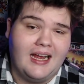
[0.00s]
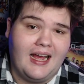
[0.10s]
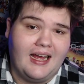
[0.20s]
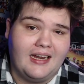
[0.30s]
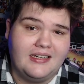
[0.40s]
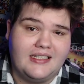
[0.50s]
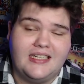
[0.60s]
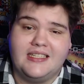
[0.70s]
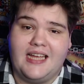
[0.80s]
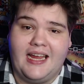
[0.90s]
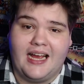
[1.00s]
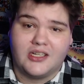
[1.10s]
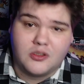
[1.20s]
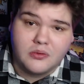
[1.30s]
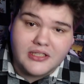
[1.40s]
and did a
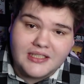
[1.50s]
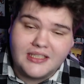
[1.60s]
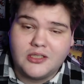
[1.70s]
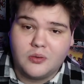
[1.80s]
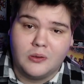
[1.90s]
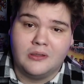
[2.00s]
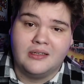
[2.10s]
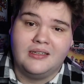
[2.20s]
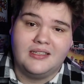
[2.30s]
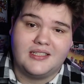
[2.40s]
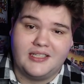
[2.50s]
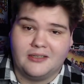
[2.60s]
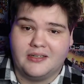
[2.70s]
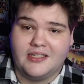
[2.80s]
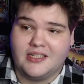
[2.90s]
actual sequel
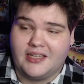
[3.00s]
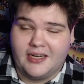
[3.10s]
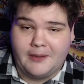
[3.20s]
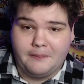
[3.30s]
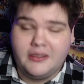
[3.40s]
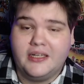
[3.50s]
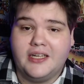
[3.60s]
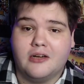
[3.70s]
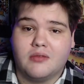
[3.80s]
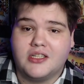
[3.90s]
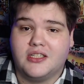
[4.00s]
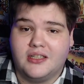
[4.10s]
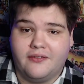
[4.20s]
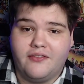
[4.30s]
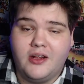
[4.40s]
series that they completely
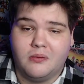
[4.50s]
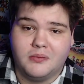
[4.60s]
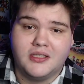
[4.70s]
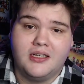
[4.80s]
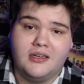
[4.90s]
originally filmed,